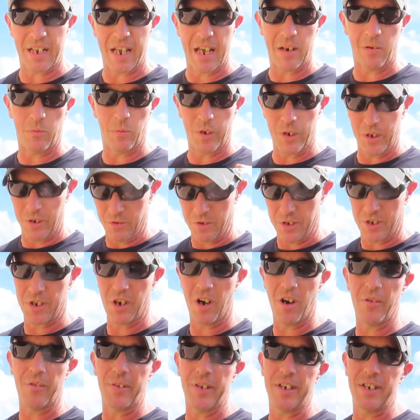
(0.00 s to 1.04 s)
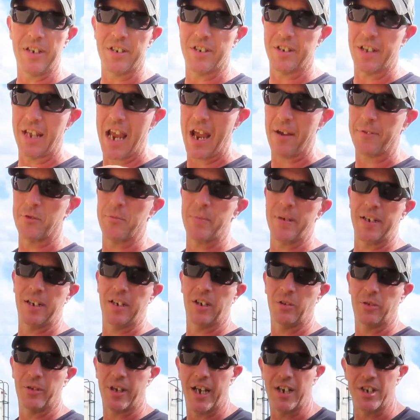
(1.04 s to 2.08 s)
that when you install these, they have to be in a
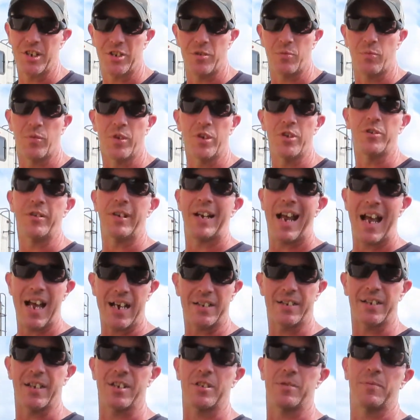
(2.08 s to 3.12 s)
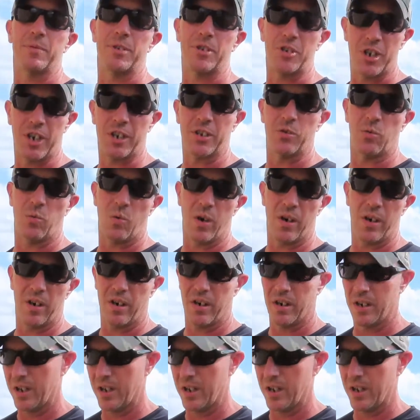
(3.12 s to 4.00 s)
location where you can access them to check the water.